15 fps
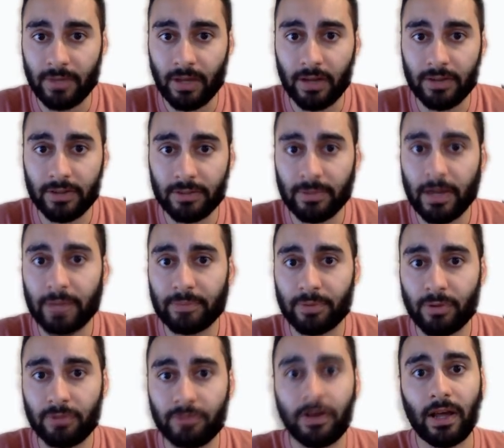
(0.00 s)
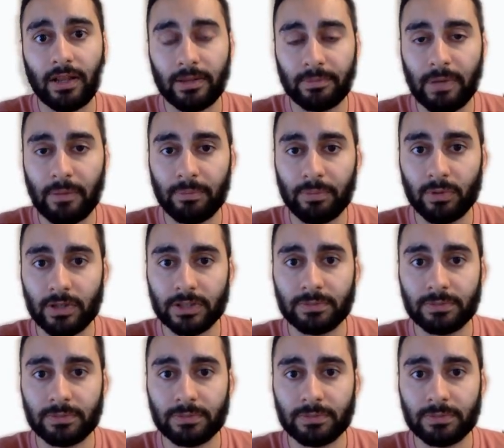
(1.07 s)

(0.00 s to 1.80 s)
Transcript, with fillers: under my profile in Mempool